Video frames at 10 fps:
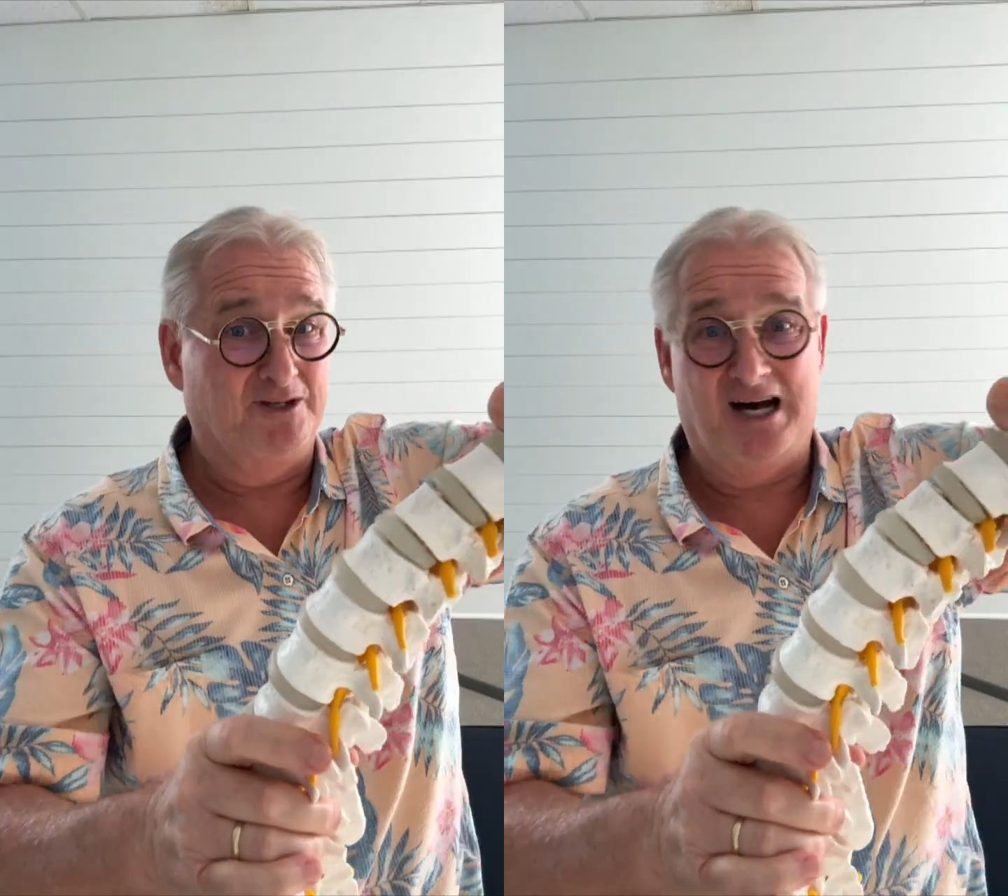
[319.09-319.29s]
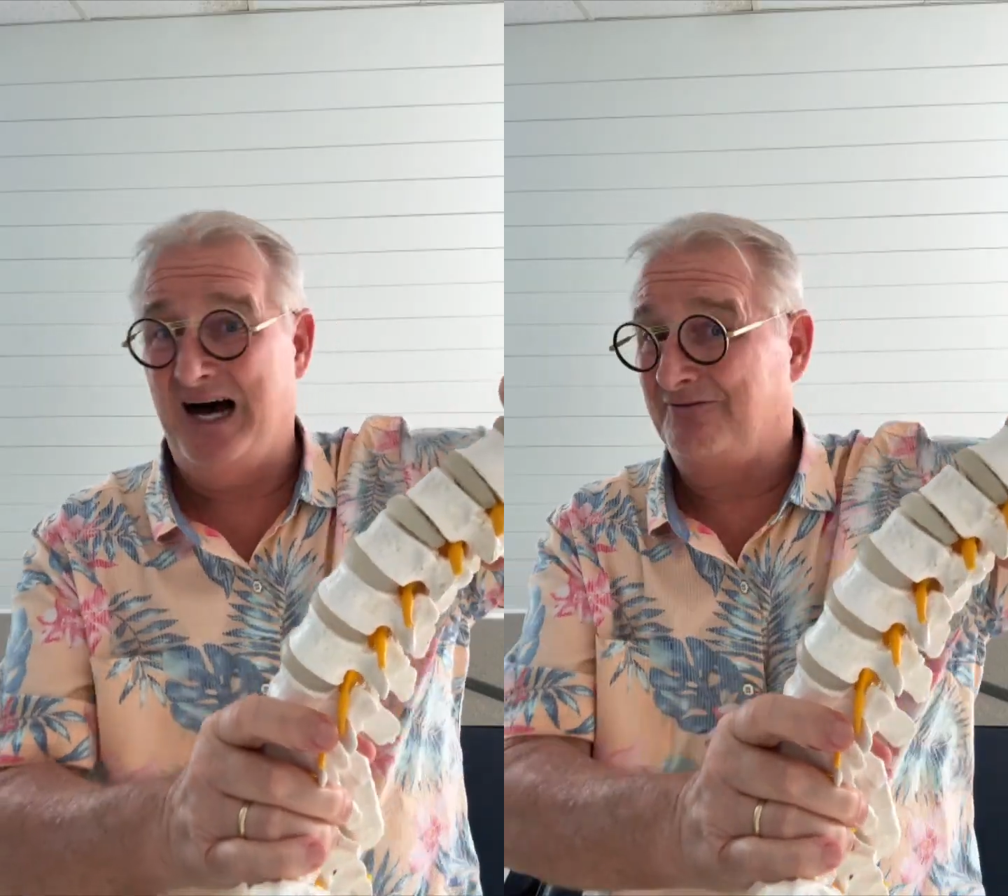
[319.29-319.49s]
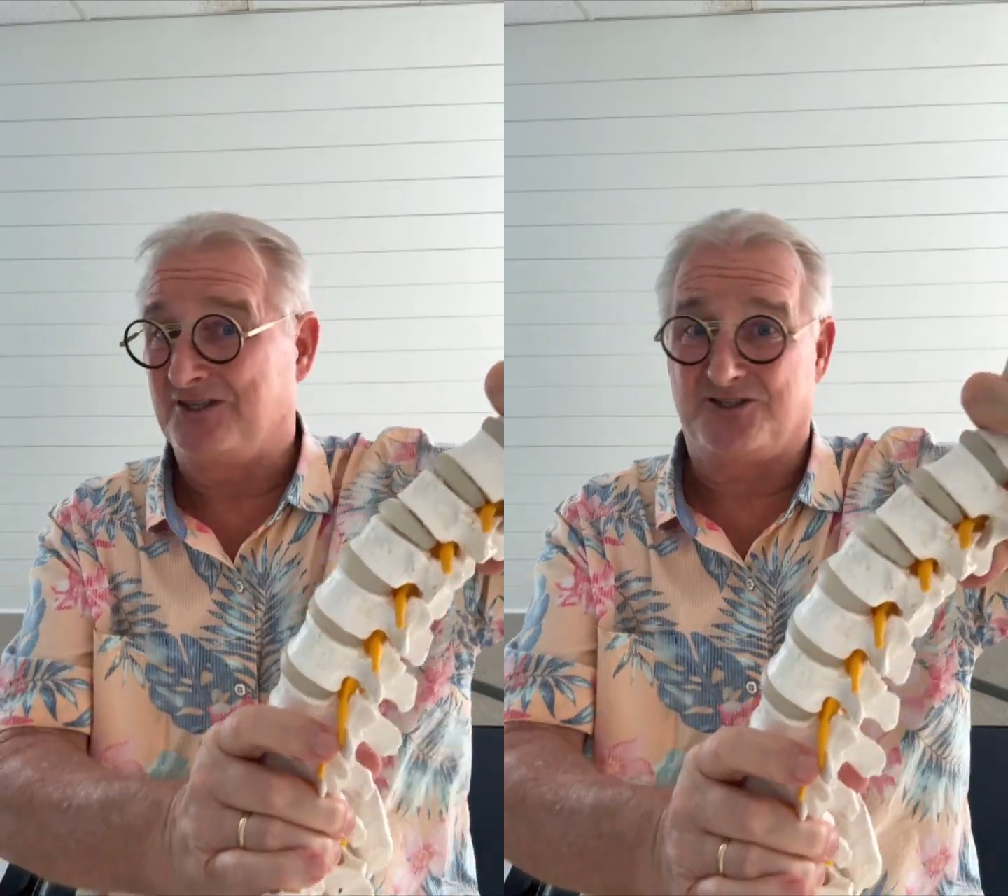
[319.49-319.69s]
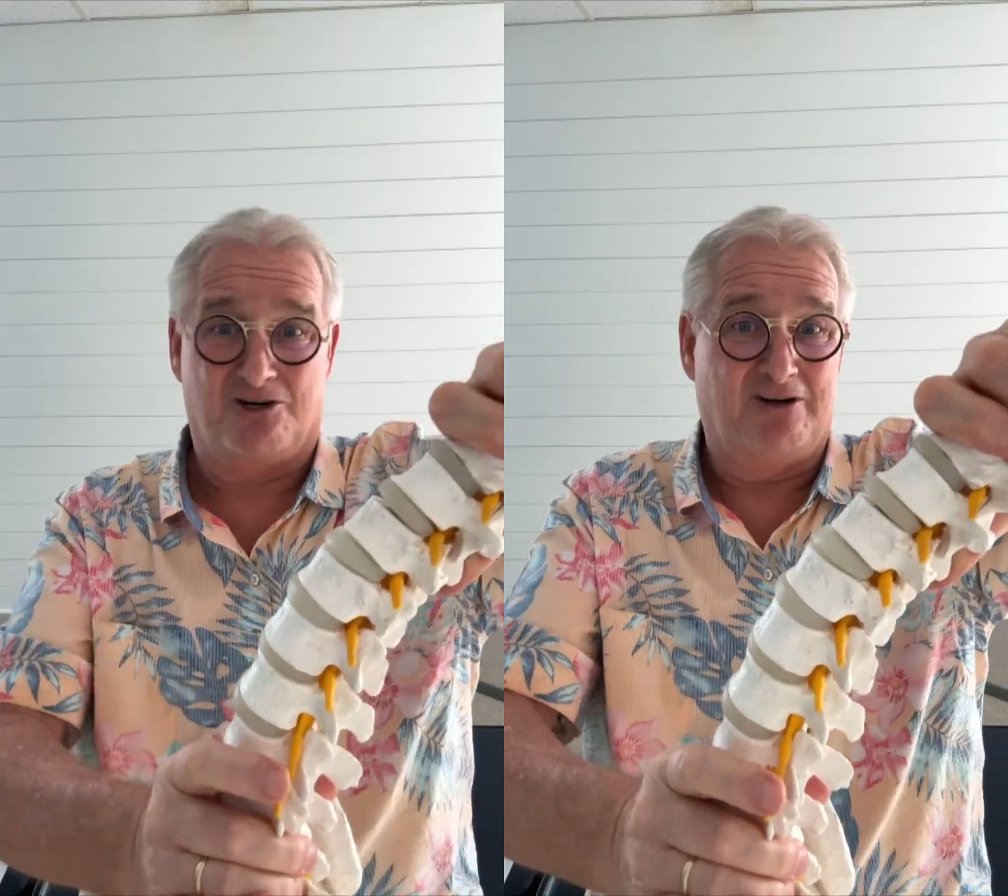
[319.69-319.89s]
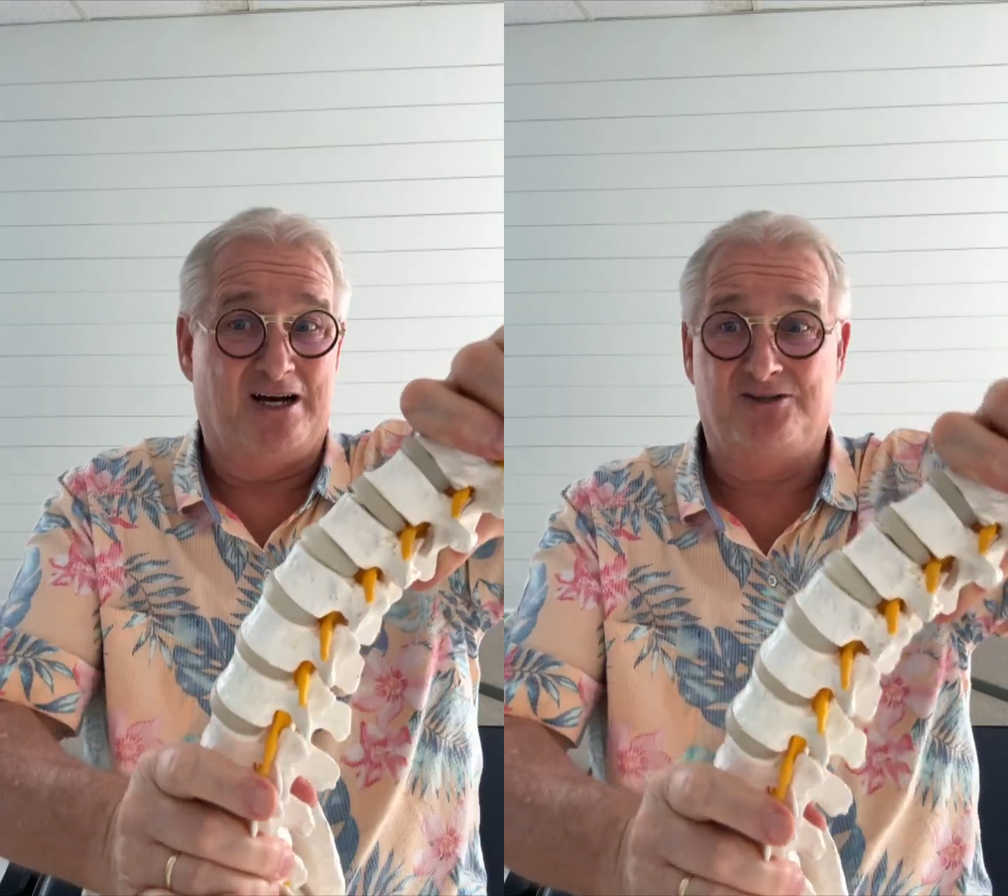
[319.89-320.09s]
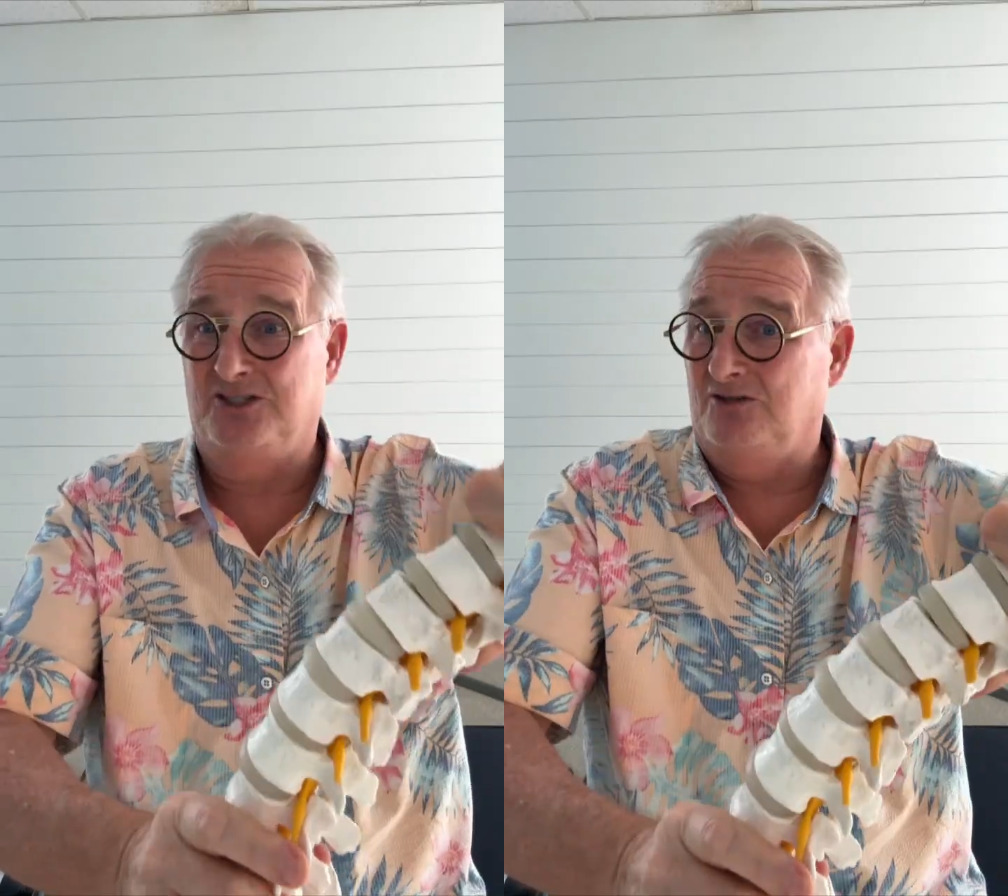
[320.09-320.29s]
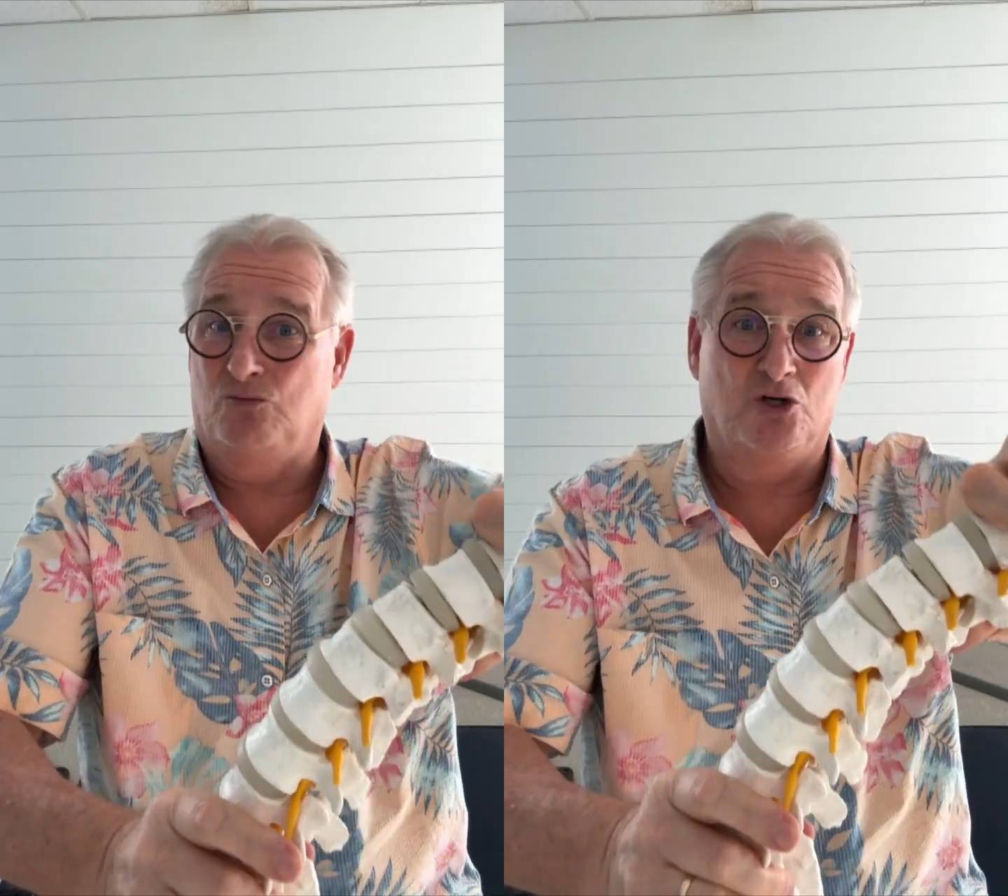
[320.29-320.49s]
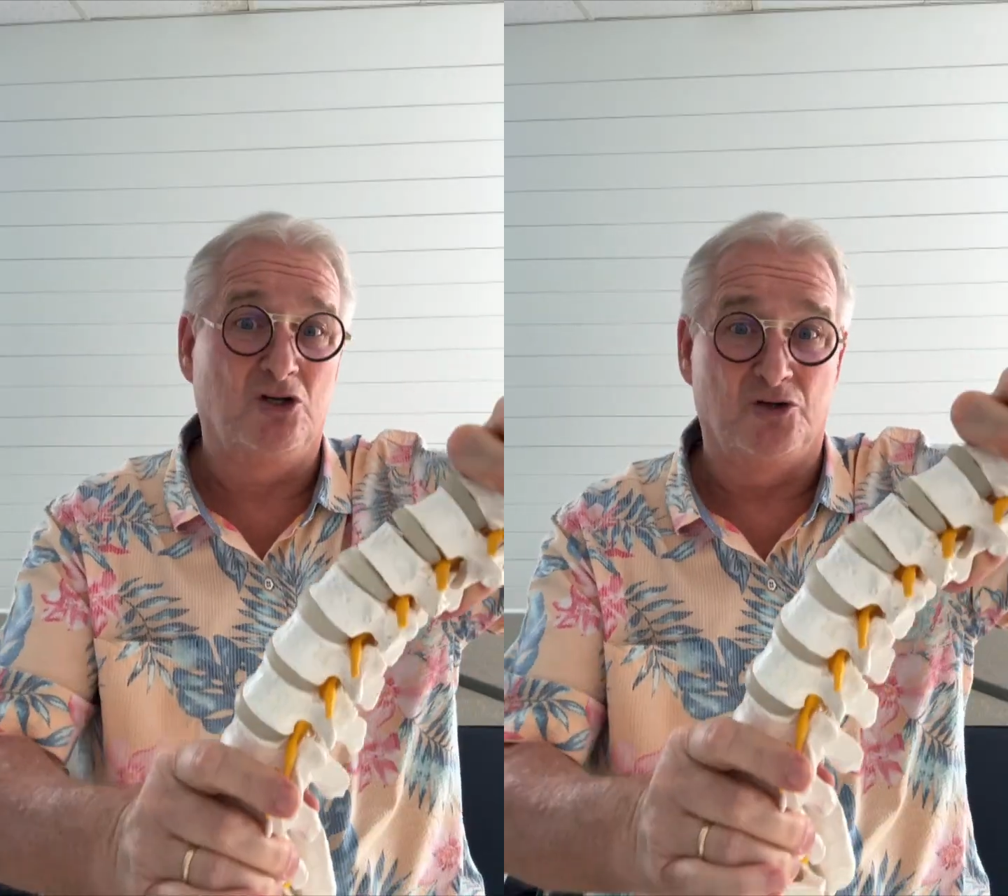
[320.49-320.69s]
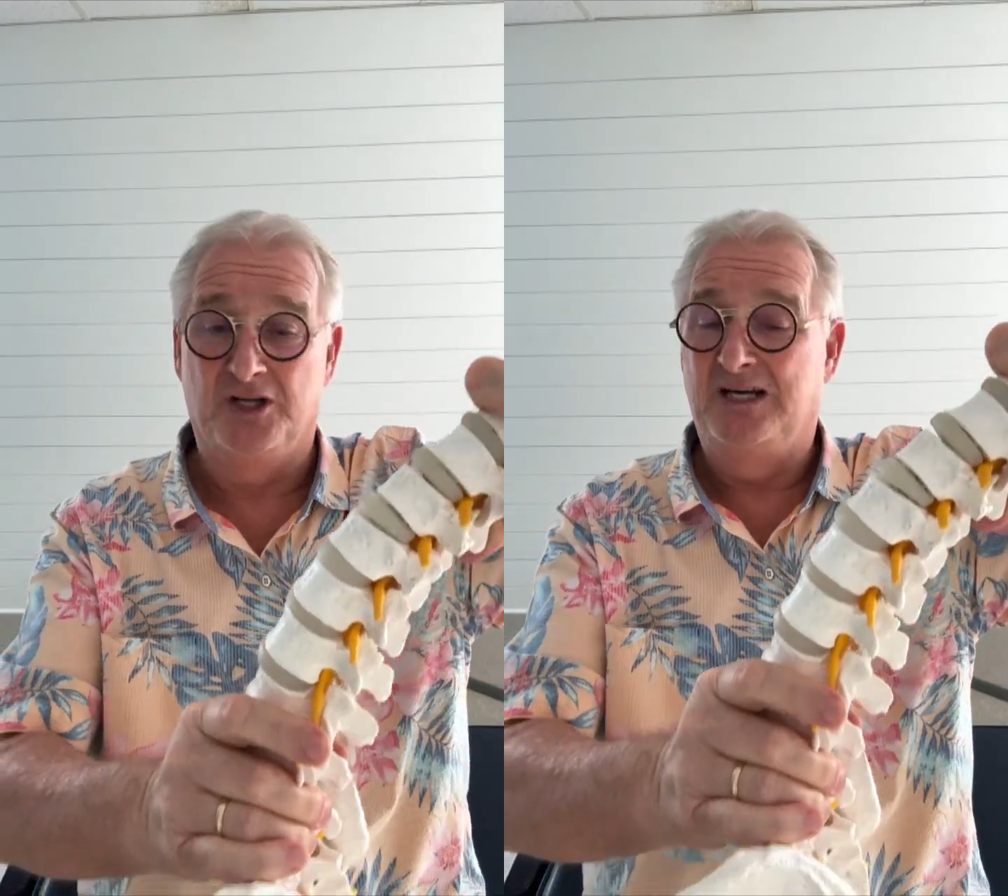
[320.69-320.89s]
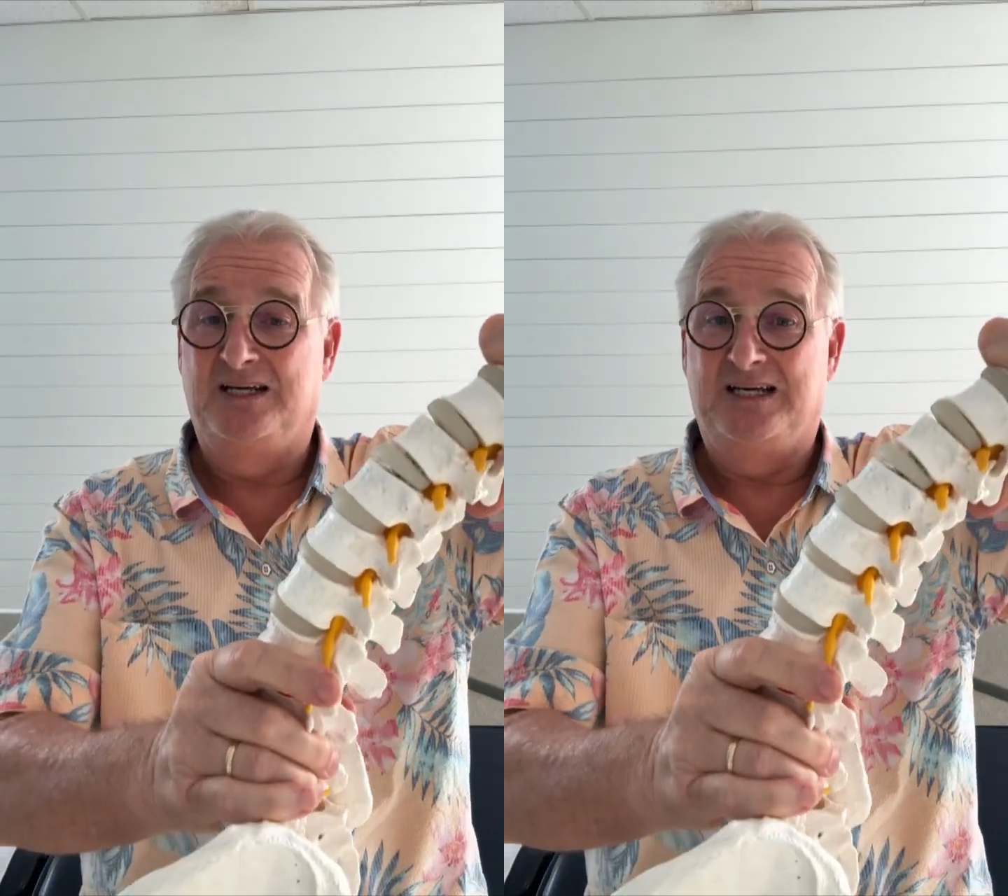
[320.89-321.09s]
the office or around your world,